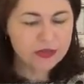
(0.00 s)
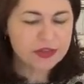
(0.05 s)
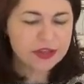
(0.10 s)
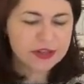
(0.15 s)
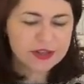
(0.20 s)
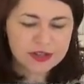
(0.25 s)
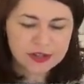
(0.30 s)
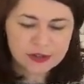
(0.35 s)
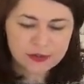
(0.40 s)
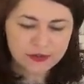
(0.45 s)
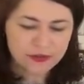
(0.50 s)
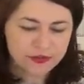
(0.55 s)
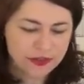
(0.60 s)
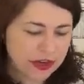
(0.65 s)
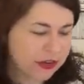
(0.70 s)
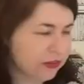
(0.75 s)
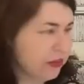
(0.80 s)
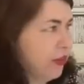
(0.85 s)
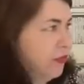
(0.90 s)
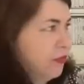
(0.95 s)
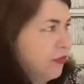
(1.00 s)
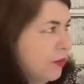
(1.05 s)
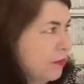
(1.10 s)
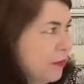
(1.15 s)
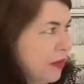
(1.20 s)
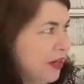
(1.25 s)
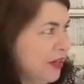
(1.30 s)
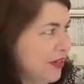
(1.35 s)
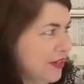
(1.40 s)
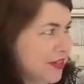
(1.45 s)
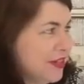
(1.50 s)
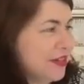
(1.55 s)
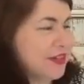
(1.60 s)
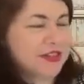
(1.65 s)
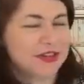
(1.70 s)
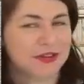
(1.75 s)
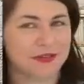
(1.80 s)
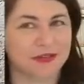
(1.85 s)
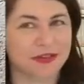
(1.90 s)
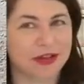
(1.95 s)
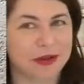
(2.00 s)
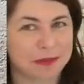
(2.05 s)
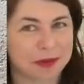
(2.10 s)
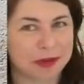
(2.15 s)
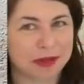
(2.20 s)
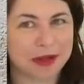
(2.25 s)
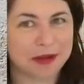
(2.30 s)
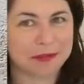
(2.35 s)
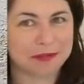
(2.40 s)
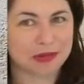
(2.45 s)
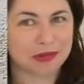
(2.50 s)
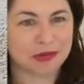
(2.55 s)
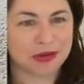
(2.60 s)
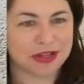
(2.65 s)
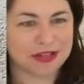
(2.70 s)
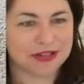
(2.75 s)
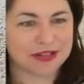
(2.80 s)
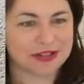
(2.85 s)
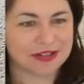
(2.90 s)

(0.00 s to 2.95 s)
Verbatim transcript: This is very reminiscent of lemon lime twist.